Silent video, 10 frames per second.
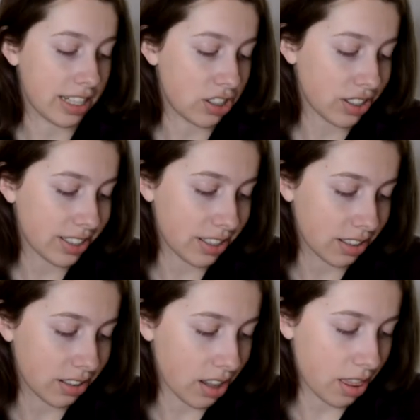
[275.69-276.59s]
It's just,
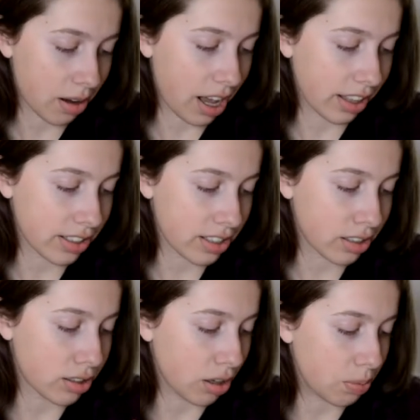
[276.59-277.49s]
the colors are
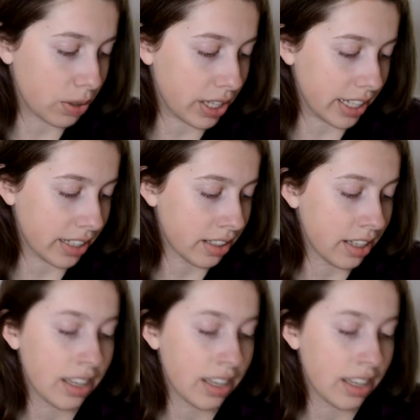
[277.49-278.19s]
so pretty